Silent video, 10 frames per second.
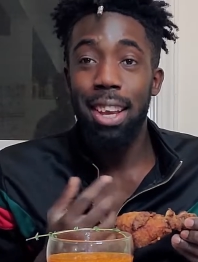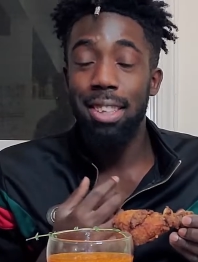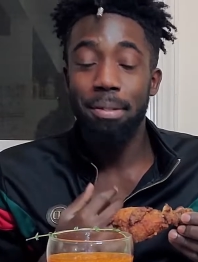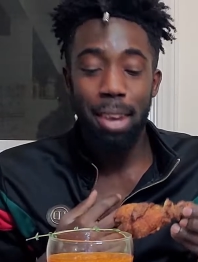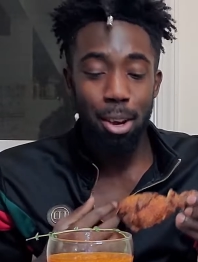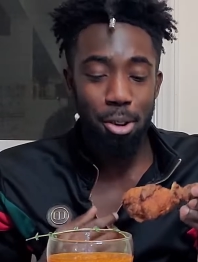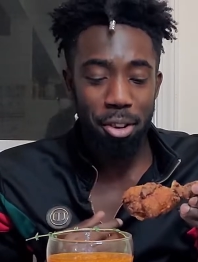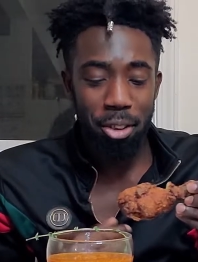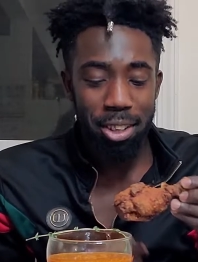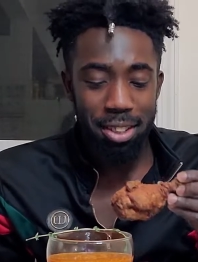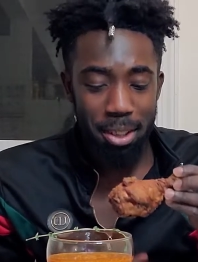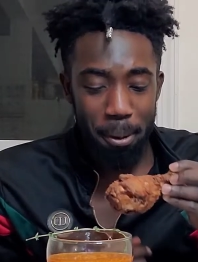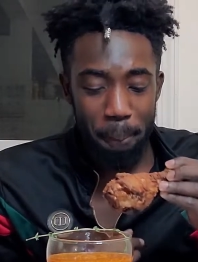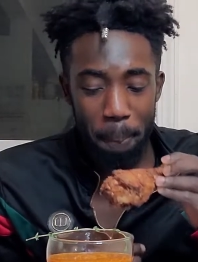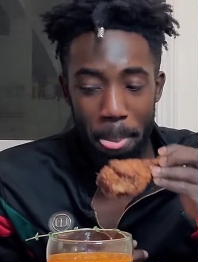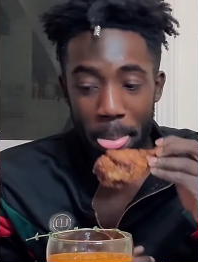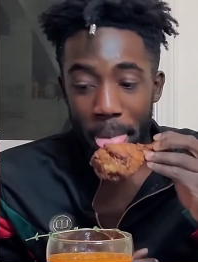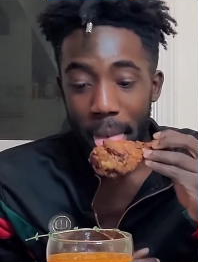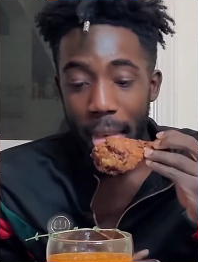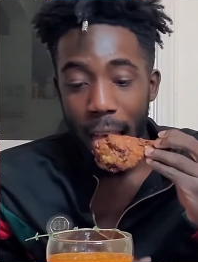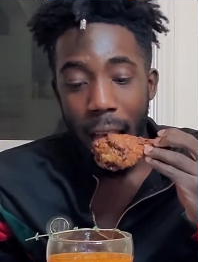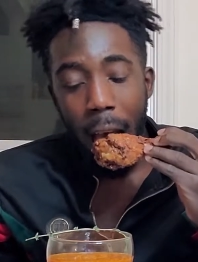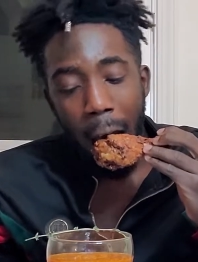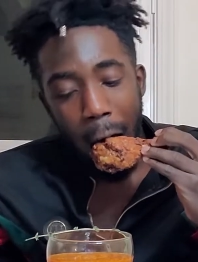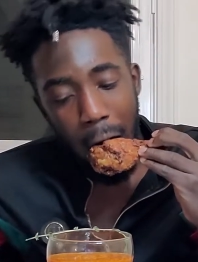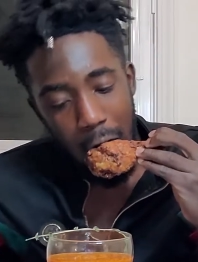Barbie fry. Alright, so